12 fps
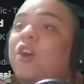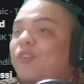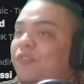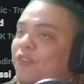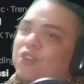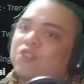
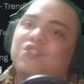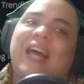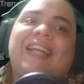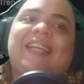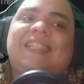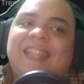Of course,
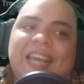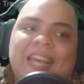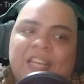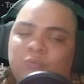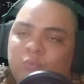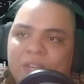that is the
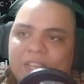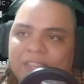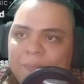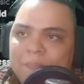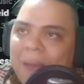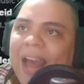
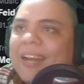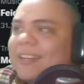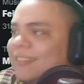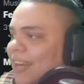intuitive manner